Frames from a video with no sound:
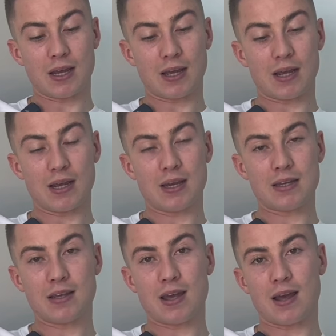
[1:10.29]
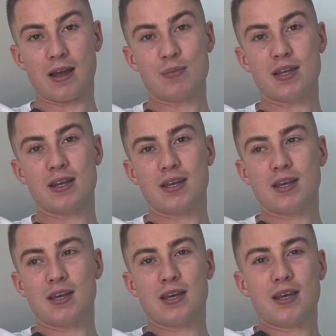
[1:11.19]
And yeah, I mean,
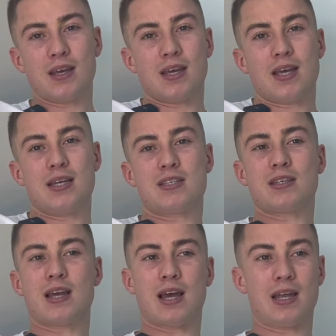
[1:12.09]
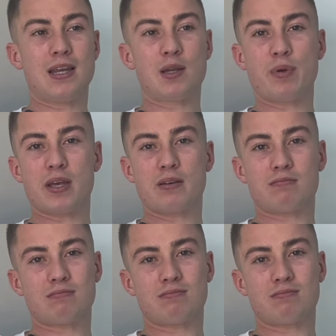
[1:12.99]
it's a little bit